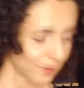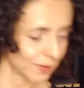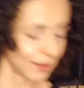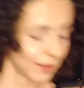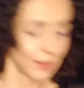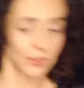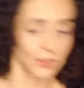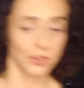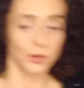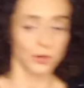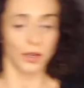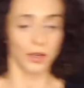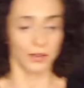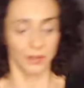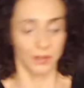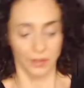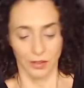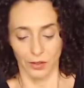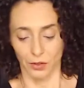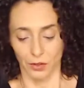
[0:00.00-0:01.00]
And so on.
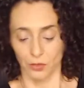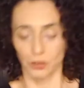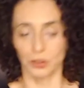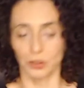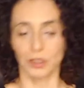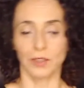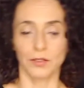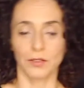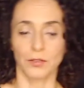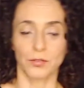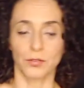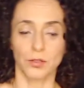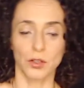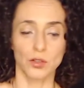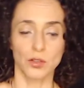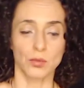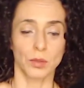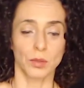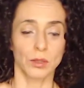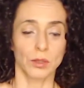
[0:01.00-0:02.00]
So you got the
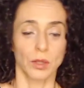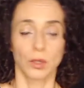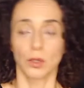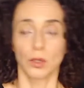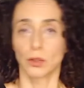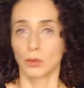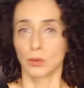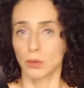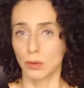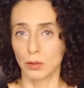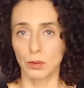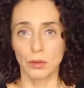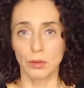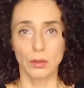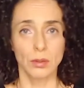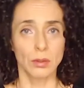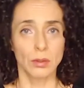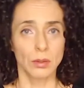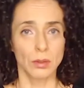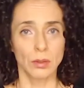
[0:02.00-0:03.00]
first one.
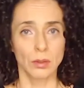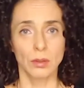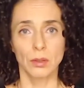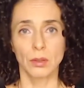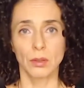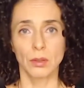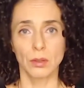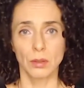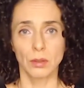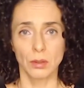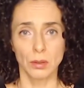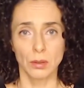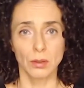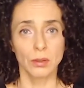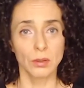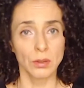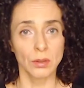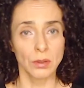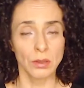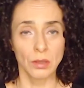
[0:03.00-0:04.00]

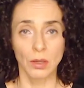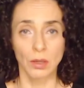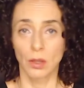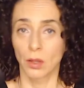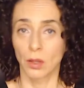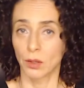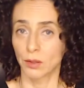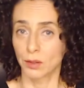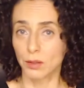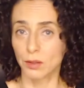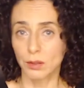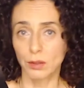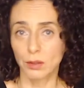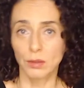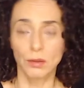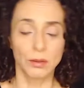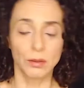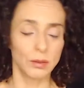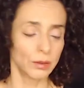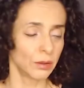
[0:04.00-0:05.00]
Ooh,
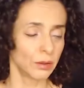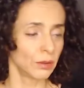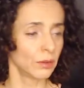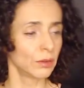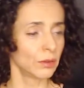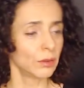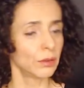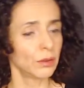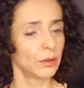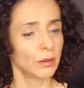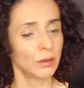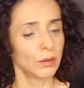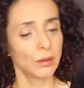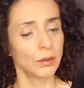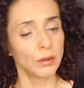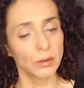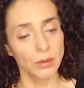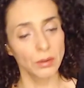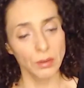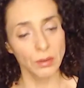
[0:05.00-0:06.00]

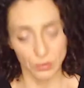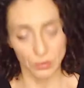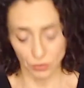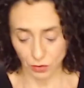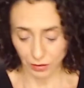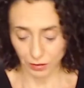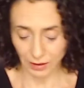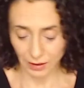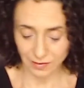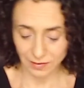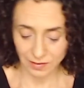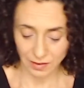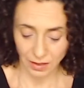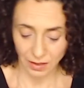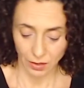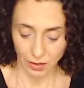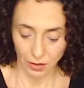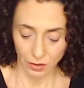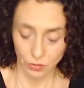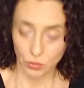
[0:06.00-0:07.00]
ooh. So that's
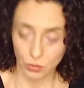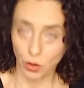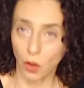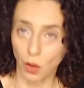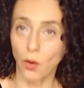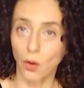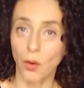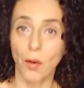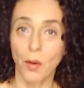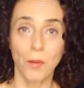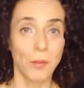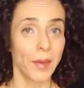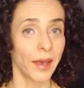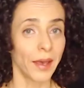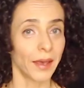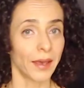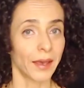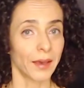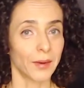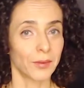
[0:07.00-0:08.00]
do,
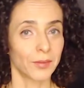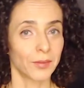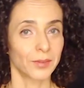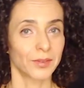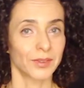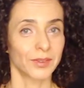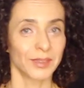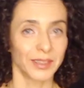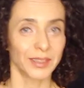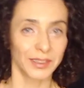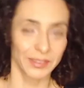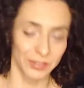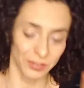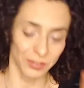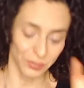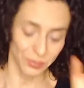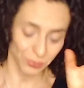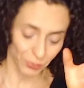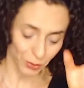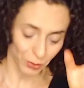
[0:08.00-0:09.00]
me. Again, that's
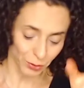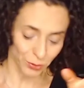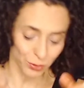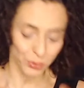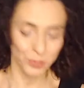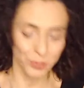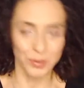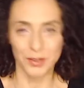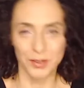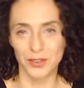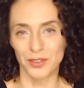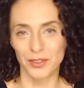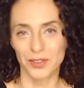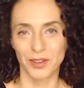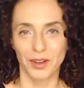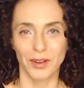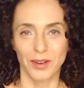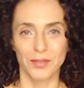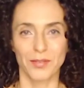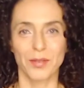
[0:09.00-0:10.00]
the first 2 pitches
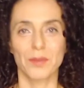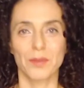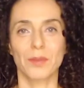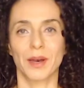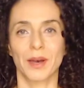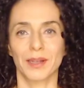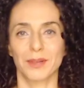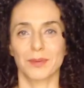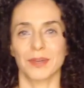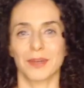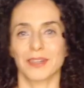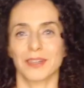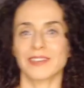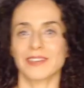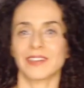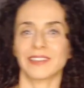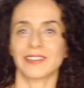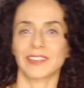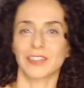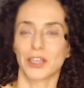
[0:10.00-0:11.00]
of the minor
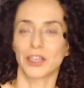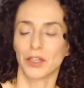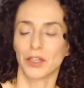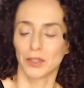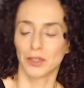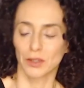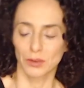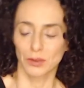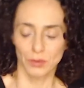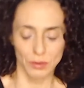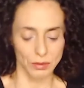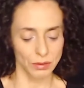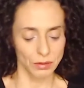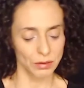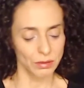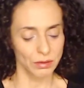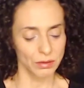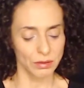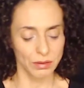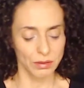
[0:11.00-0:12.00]
pentatonic.
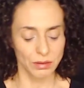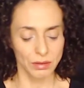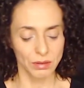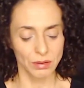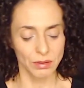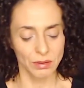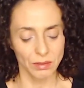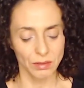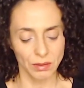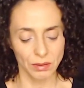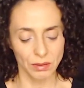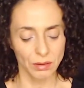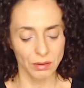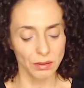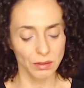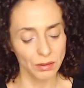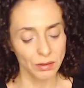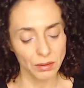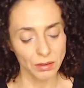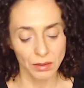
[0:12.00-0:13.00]

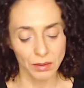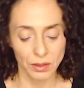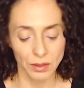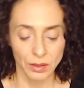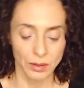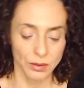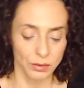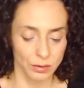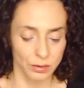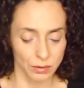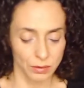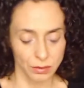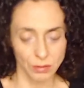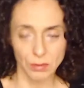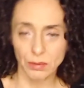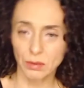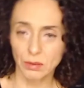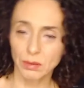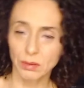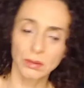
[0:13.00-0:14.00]
Do,
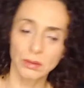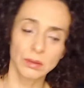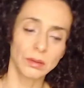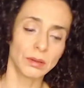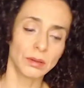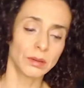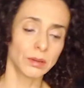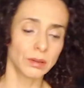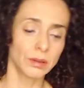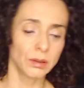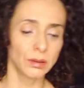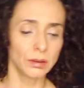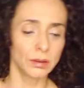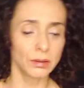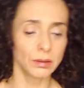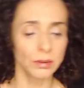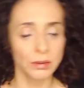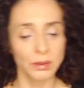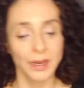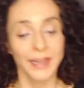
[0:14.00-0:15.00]

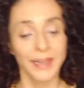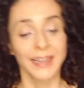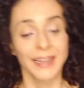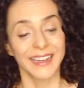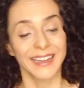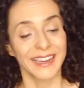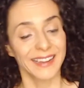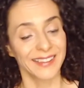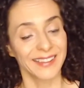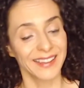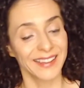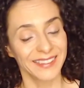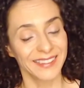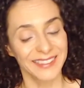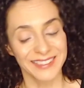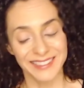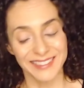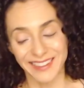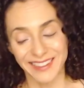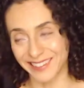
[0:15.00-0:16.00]
do. And then the
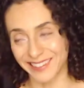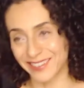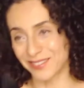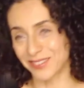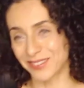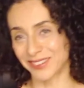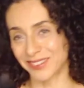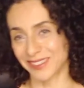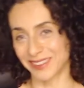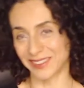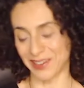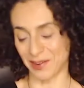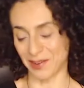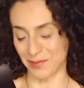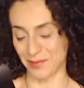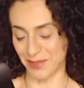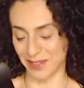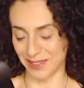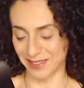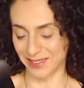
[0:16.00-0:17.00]
second one that
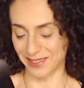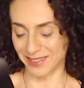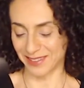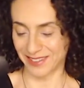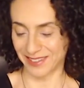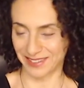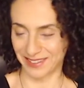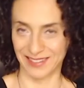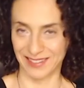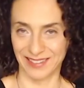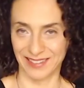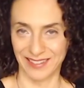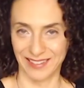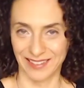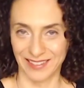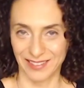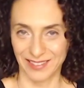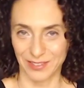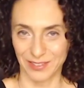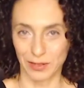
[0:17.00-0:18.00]
comes in,
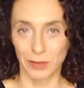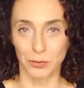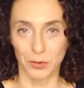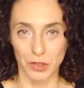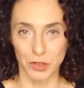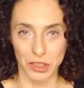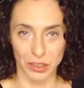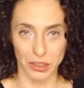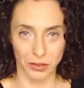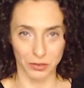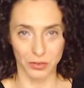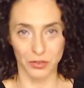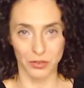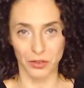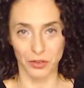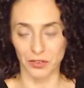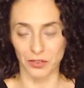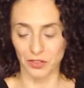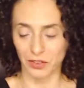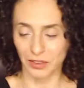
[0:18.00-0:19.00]
right when she also
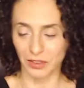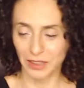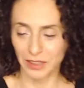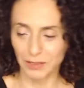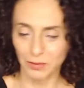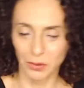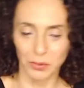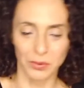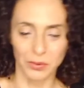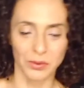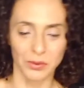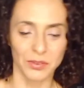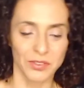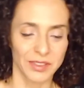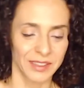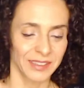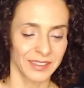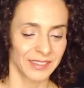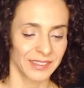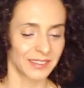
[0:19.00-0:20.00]
starts the lead vocals,
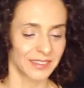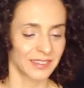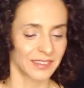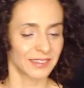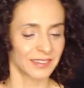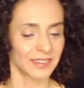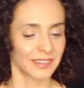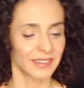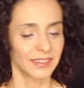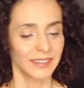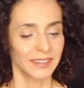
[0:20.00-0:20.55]
is this